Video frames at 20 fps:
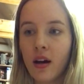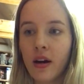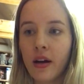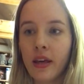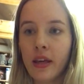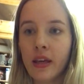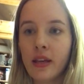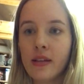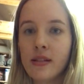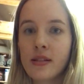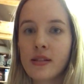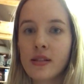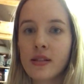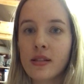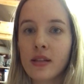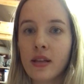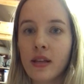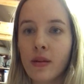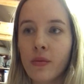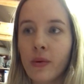
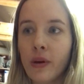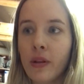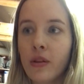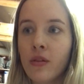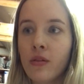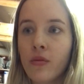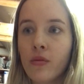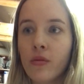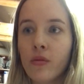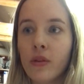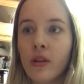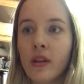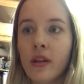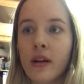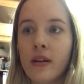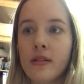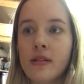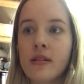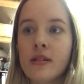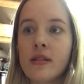He went through the
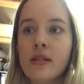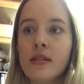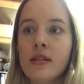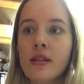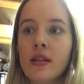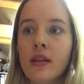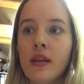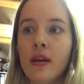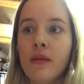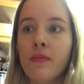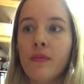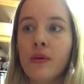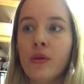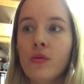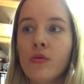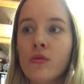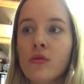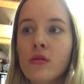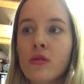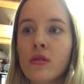narcissistic
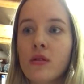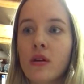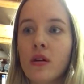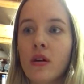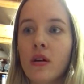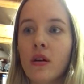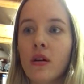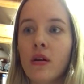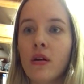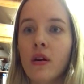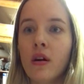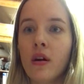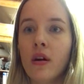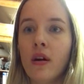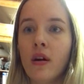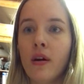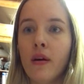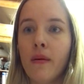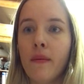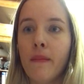abuse
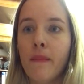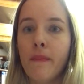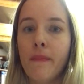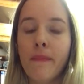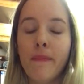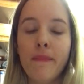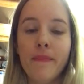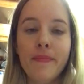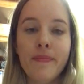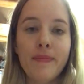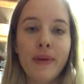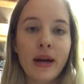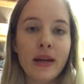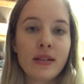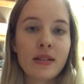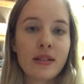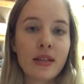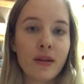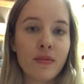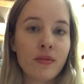by
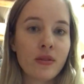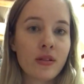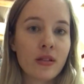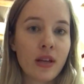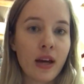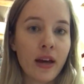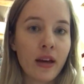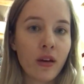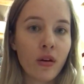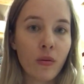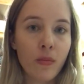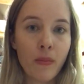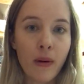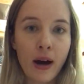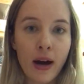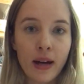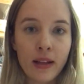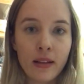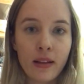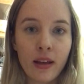some
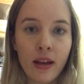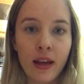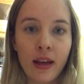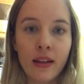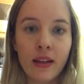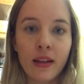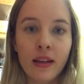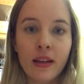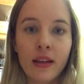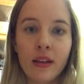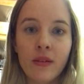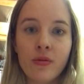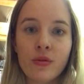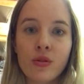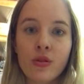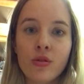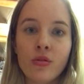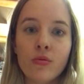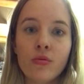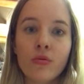psychopath, and he
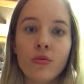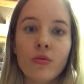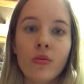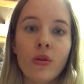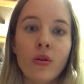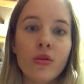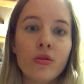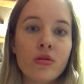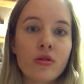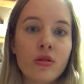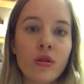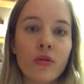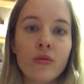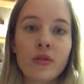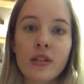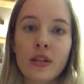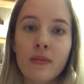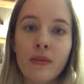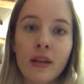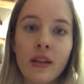gives you also
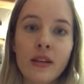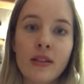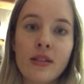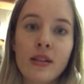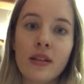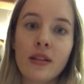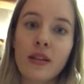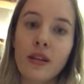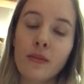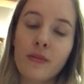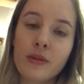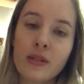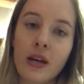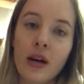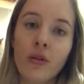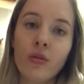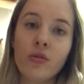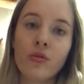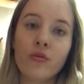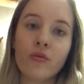some hints and tips
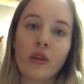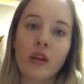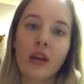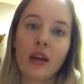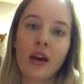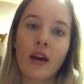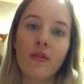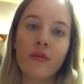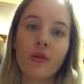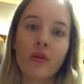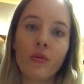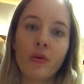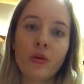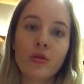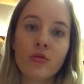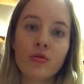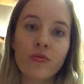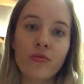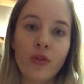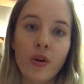how to recover,
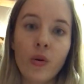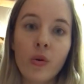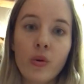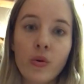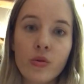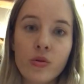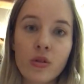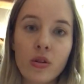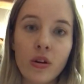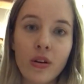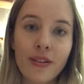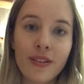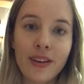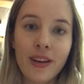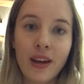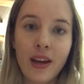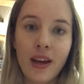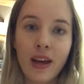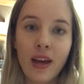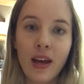what to focus on,
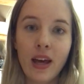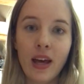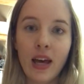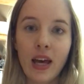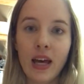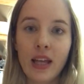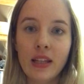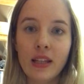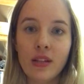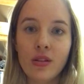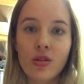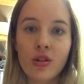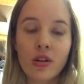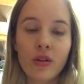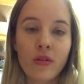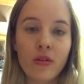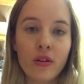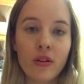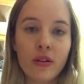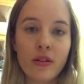and in
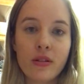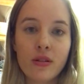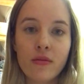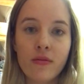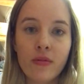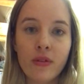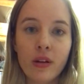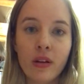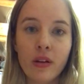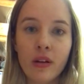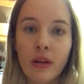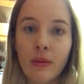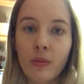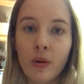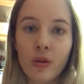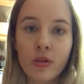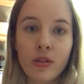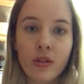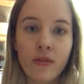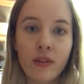general it's a really
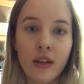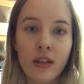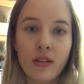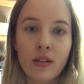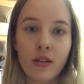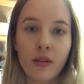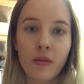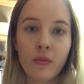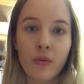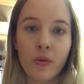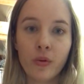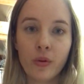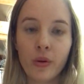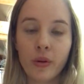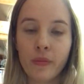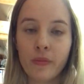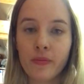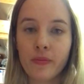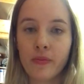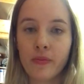motivating book.